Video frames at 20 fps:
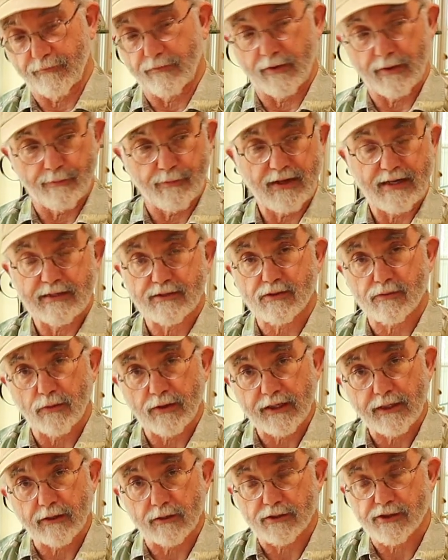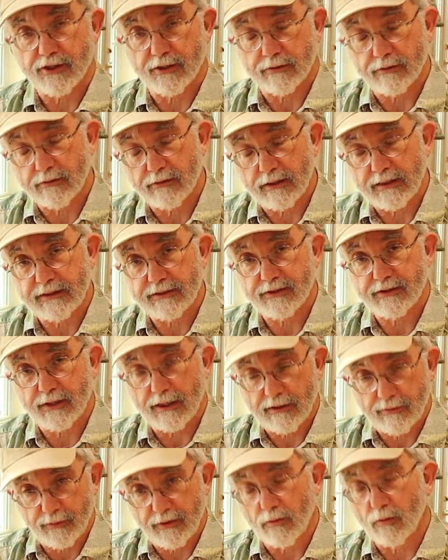the past week or two, and
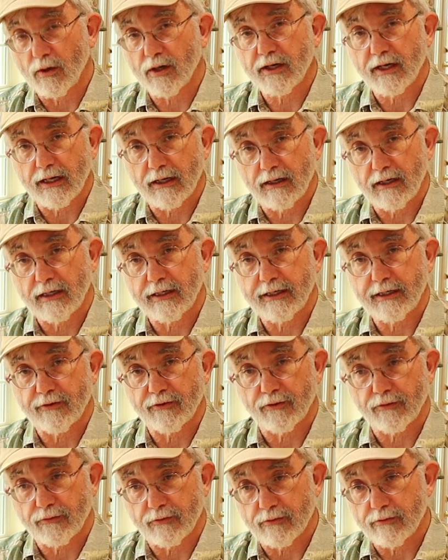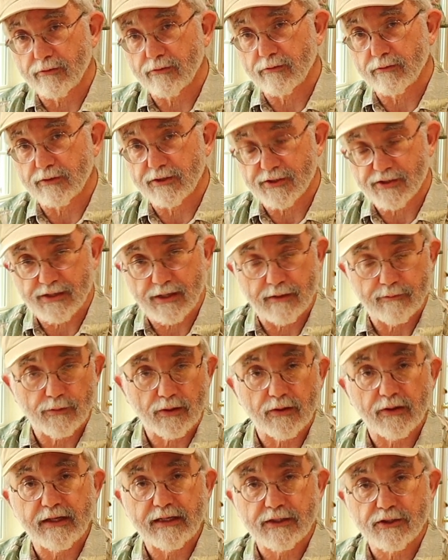I'll be working on it through
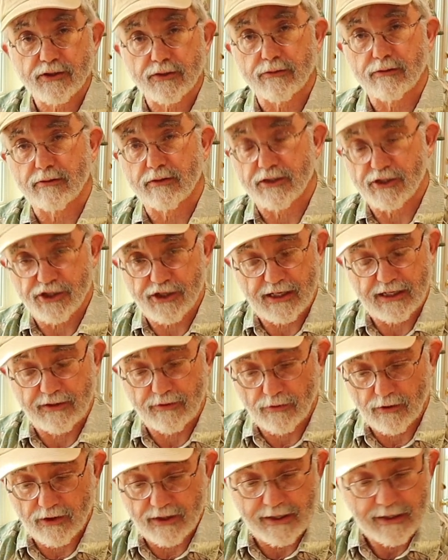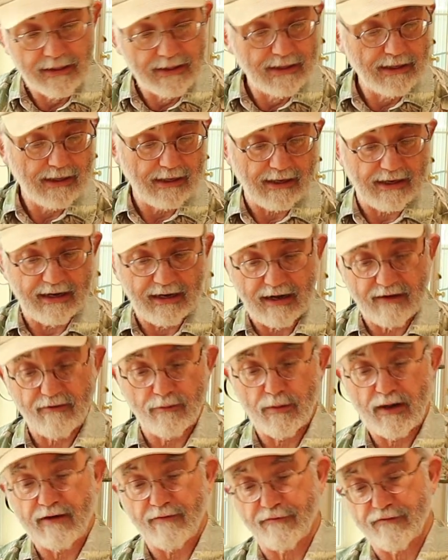December into January. I have
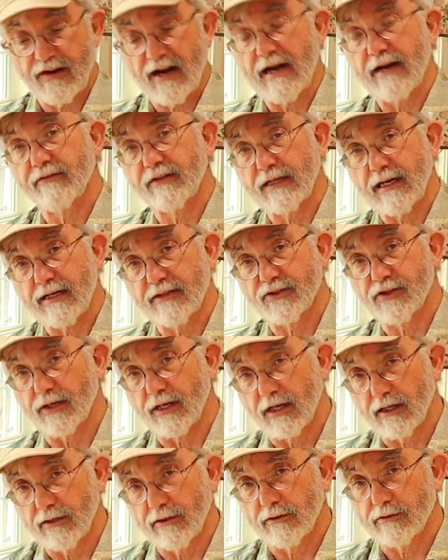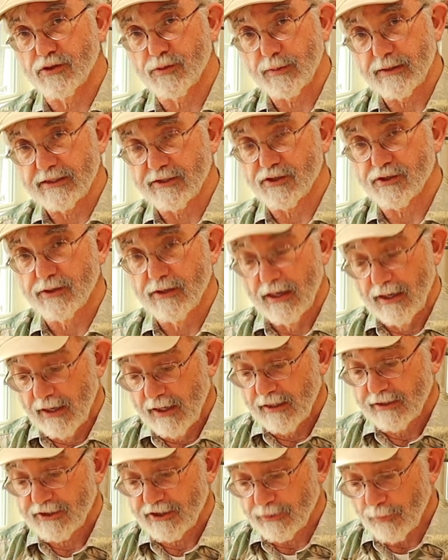about 5,000 clothespins
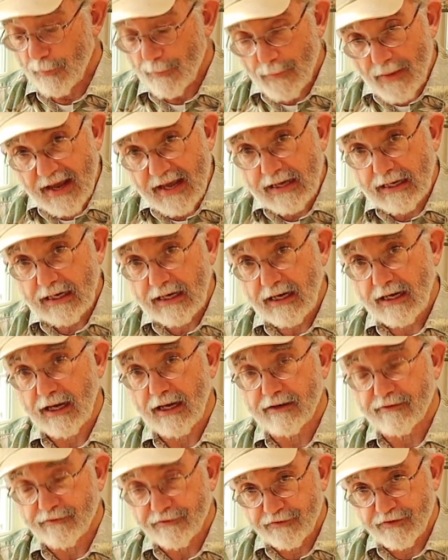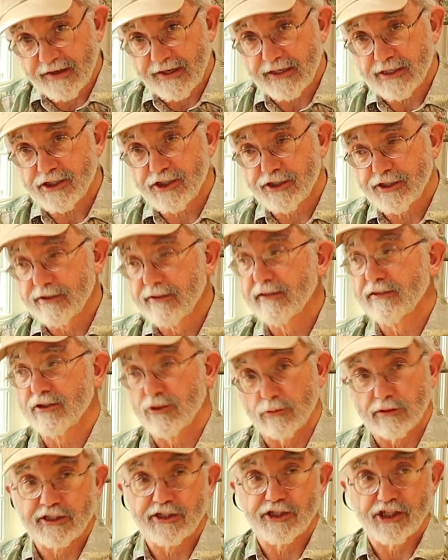to make and finish,
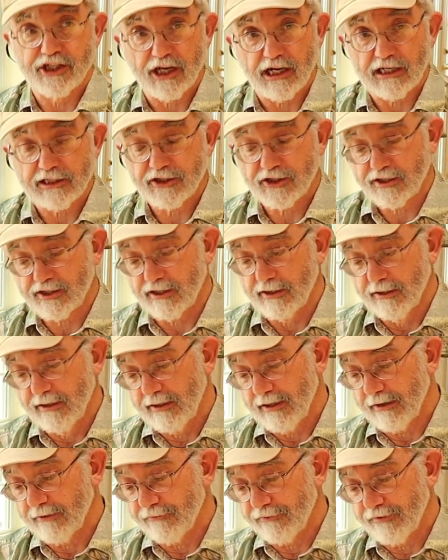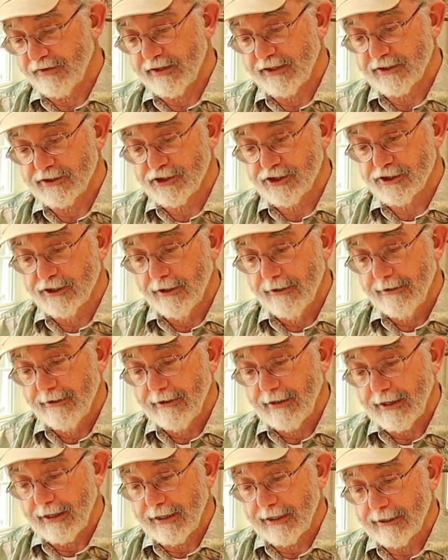to adjust and finish,
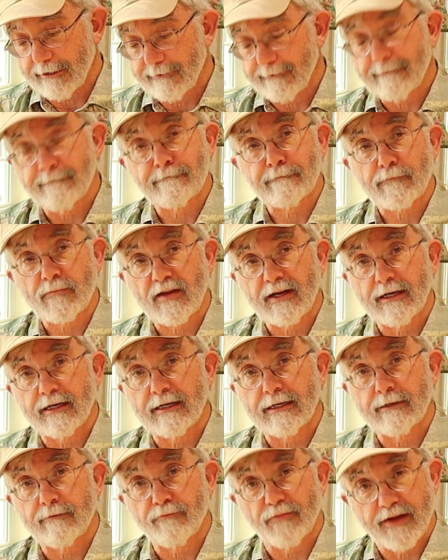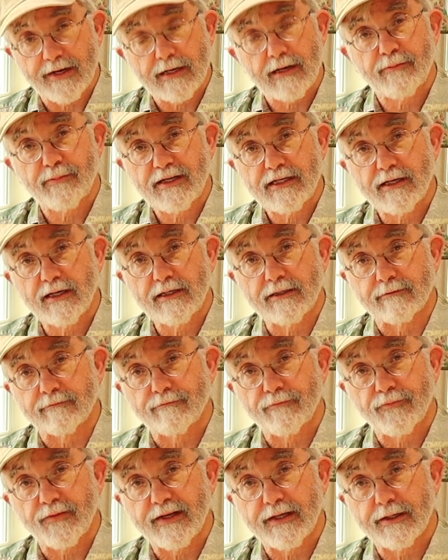and uh, then I'll be done.
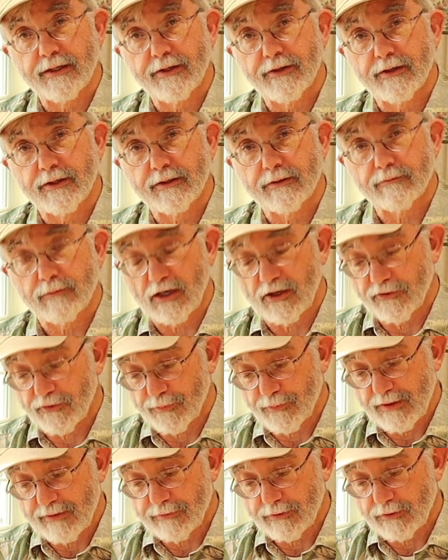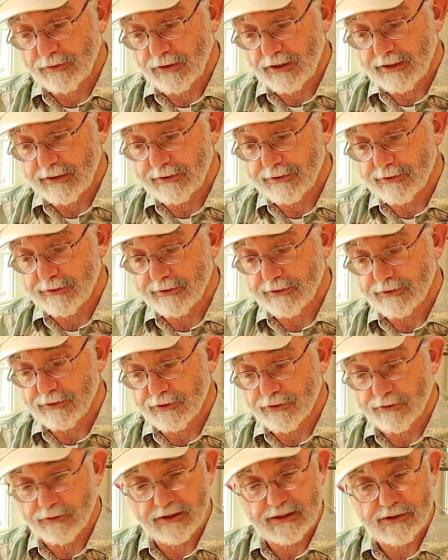And um, other people can
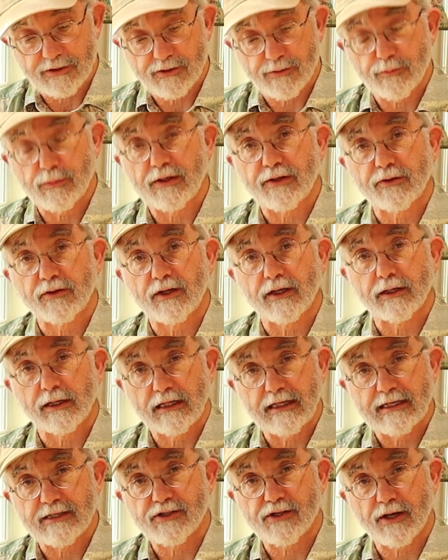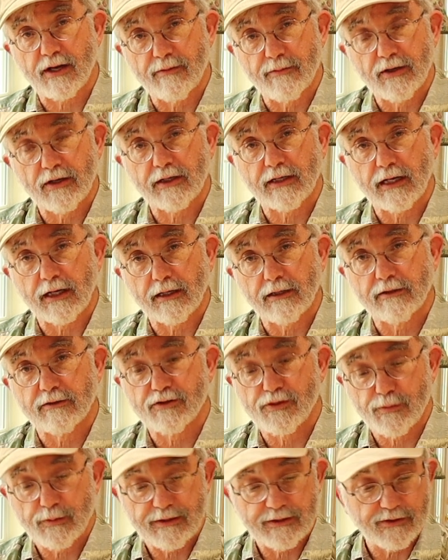do this, but uh, classic American
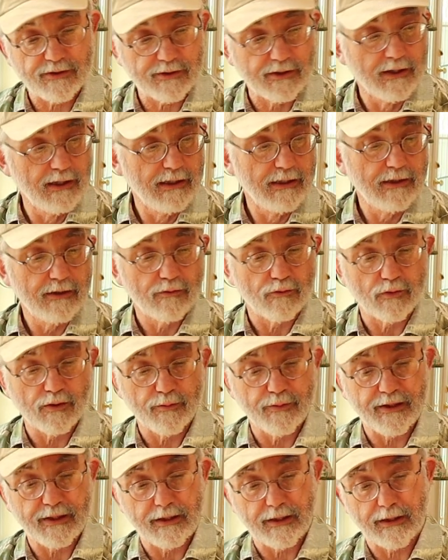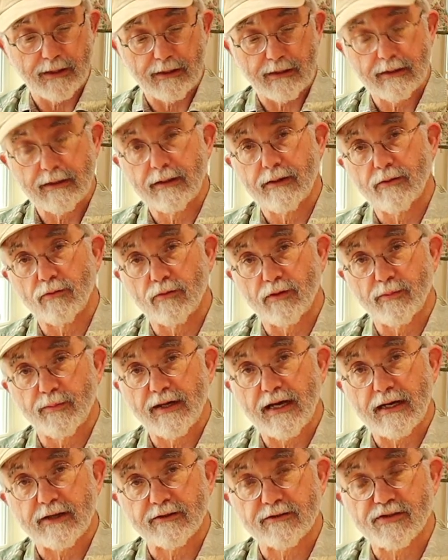clothespins will be will
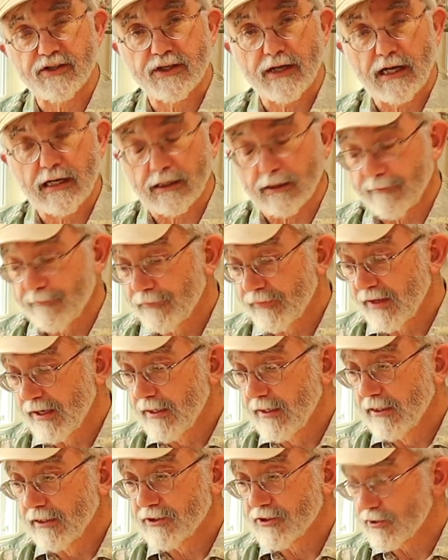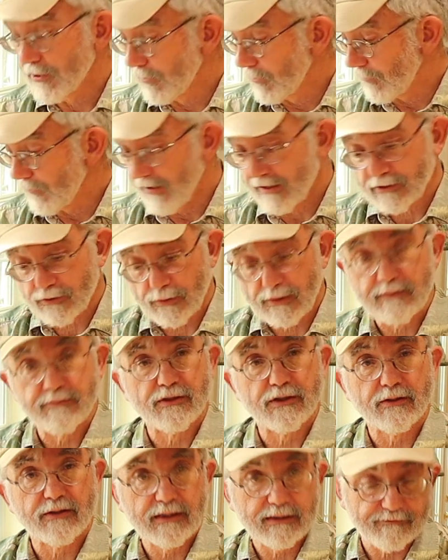be out of stock. So that's what I'm
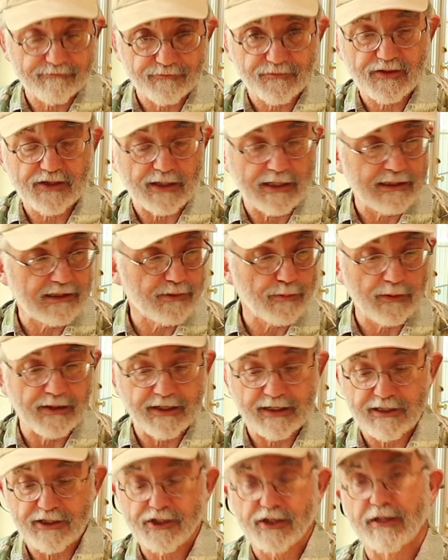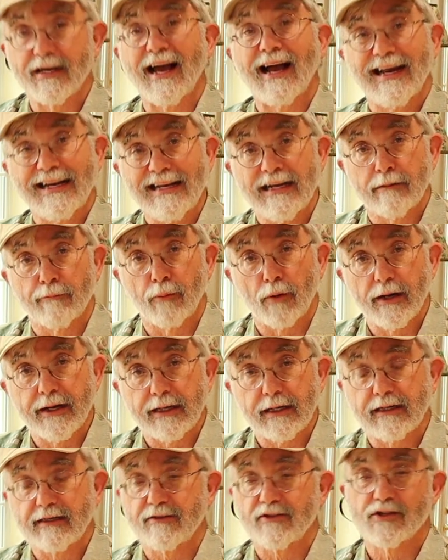doing. It's an explanation. I need a
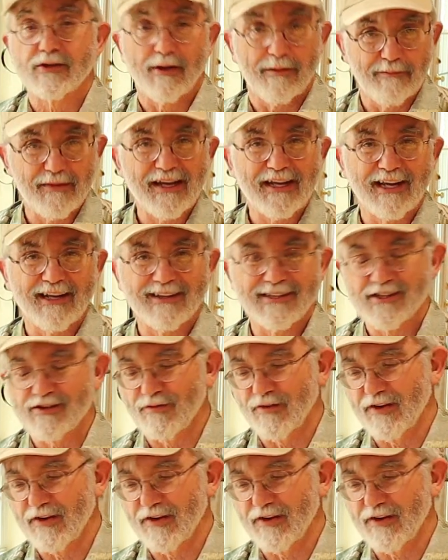break, so I'm making this